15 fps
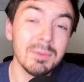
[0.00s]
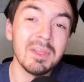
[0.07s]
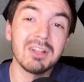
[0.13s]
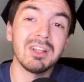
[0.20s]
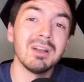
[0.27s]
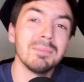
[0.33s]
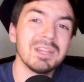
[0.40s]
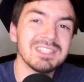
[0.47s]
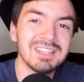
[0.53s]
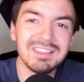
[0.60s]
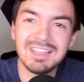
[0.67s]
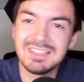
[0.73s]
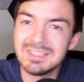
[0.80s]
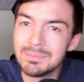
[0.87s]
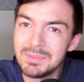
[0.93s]
be clear, because I
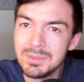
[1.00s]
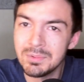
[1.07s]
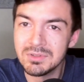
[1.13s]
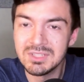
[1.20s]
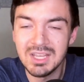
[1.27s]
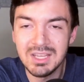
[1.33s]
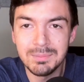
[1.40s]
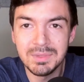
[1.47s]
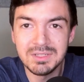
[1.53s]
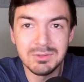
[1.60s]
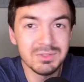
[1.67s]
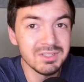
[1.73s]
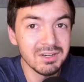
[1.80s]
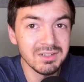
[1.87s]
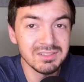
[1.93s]
think some people take me too
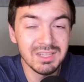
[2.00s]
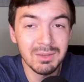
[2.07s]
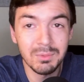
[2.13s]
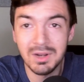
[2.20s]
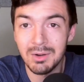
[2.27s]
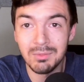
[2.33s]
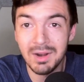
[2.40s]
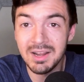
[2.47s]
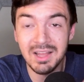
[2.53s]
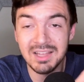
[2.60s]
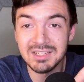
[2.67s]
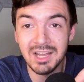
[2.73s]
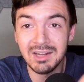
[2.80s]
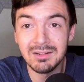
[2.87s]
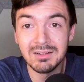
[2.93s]
seriously when I write a
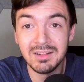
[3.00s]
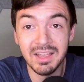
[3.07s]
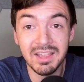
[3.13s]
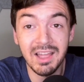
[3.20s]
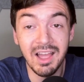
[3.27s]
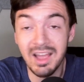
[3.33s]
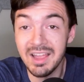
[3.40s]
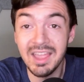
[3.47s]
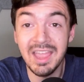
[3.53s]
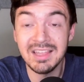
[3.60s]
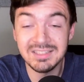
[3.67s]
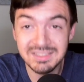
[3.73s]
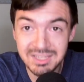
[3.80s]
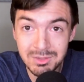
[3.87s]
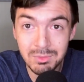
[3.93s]
title like I hate
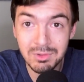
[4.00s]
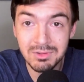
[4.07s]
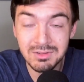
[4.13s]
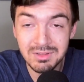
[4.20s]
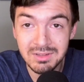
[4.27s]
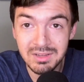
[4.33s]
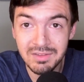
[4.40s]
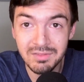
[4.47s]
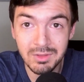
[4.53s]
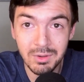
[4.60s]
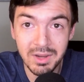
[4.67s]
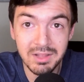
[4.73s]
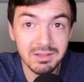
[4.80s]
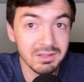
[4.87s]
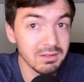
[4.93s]
SQL, even though I
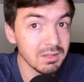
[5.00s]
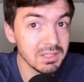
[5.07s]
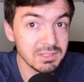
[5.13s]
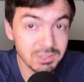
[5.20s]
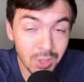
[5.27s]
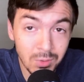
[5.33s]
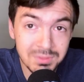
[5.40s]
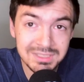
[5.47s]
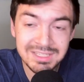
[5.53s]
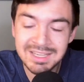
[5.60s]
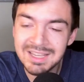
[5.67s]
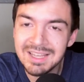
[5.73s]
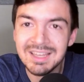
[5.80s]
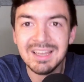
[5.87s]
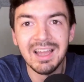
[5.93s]
clearly don't.
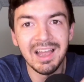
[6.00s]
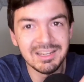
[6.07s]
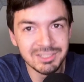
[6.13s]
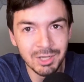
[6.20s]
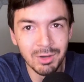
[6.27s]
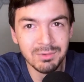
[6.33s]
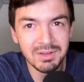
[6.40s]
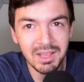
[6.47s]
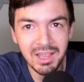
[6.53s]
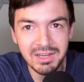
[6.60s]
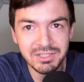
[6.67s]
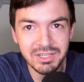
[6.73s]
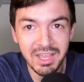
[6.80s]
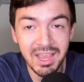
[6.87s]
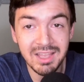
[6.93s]
I don't
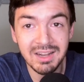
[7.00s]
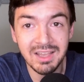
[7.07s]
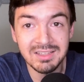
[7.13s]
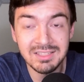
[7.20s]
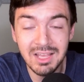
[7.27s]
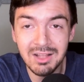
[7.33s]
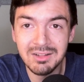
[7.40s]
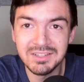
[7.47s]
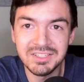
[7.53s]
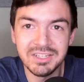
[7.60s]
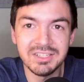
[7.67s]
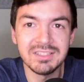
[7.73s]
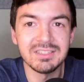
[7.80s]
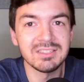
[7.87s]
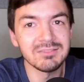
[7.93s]
actually hate Excel. It's
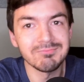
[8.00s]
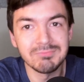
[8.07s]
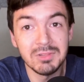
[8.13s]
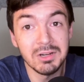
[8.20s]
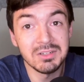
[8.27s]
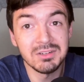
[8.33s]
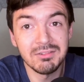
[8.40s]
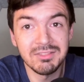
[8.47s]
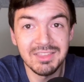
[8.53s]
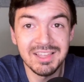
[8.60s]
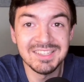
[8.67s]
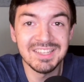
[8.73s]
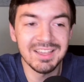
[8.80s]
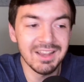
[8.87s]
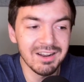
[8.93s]
just, there are certain things
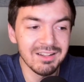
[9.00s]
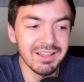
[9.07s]
that kind of